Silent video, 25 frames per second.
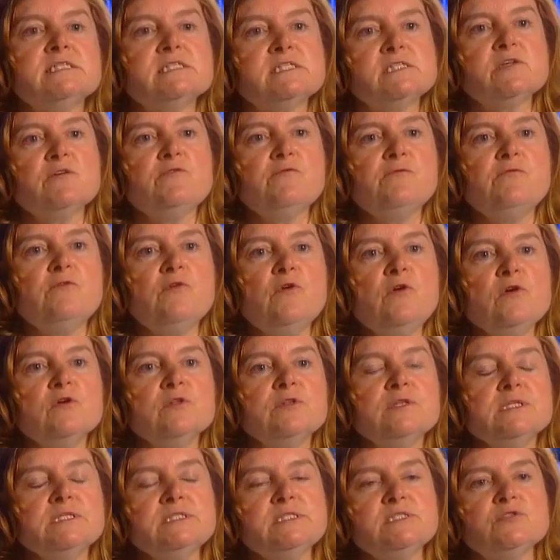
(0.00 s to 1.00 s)
So far,
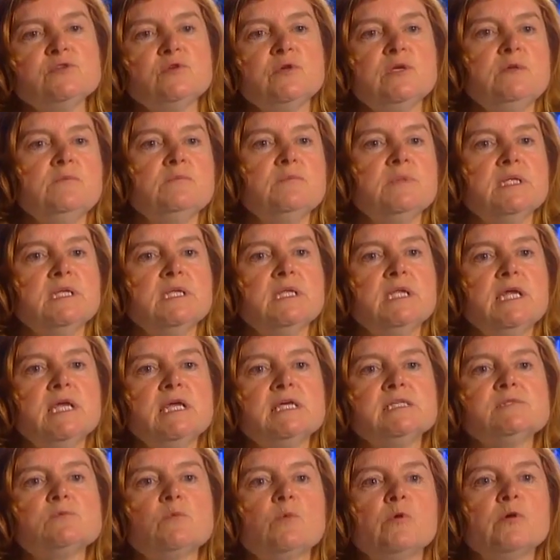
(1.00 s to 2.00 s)
this treatment
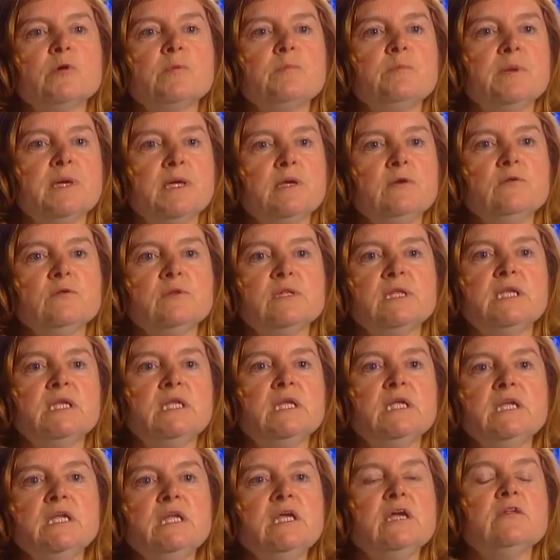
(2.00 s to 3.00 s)
has worked better than
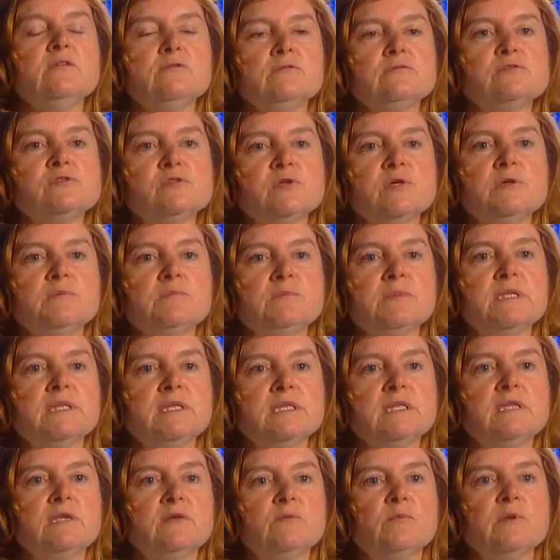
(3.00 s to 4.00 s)
any other
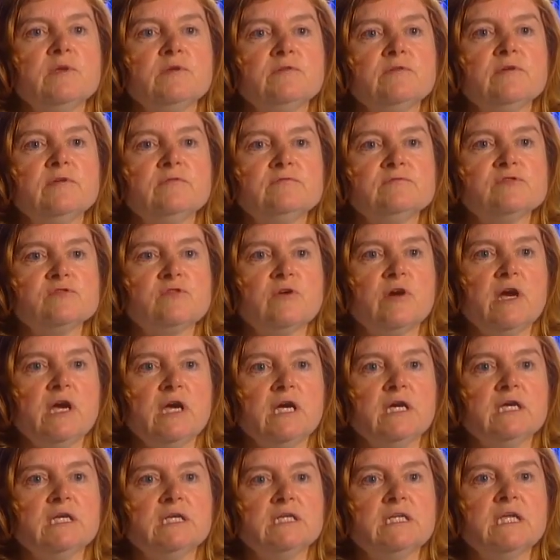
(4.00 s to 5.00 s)
treatment that we have
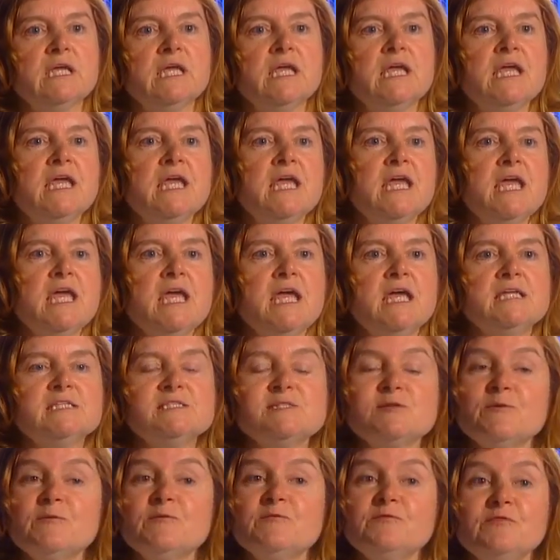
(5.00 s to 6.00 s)
tried. And
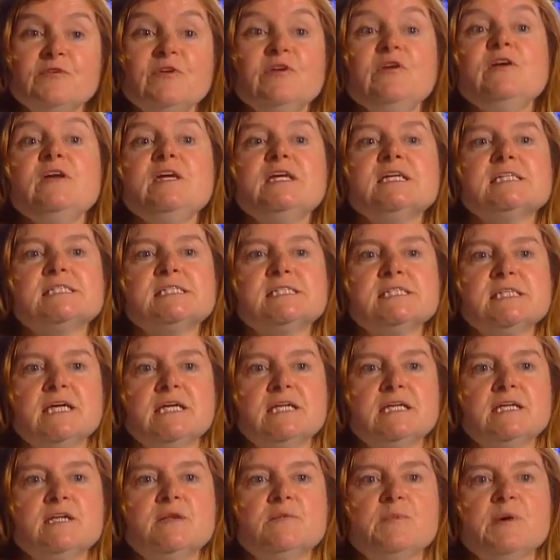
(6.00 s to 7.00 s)
so I'm very
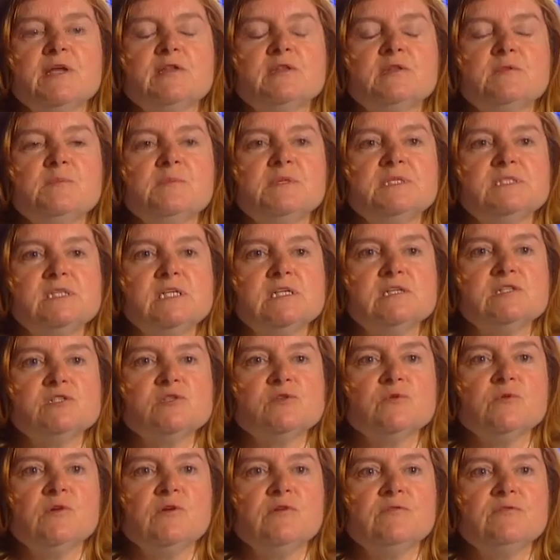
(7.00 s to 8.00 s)
excited about the
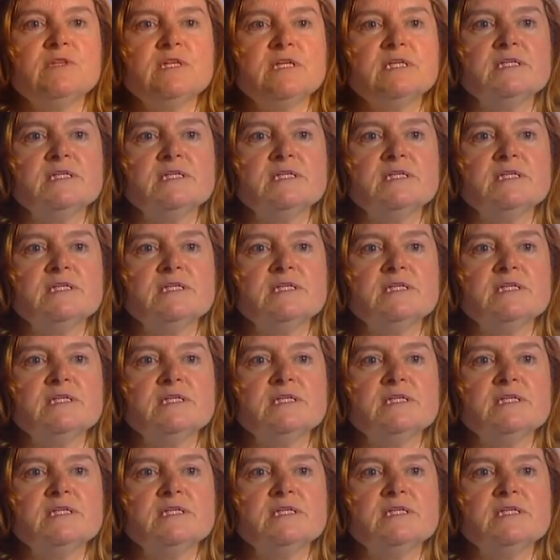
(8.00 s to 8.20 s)
potential of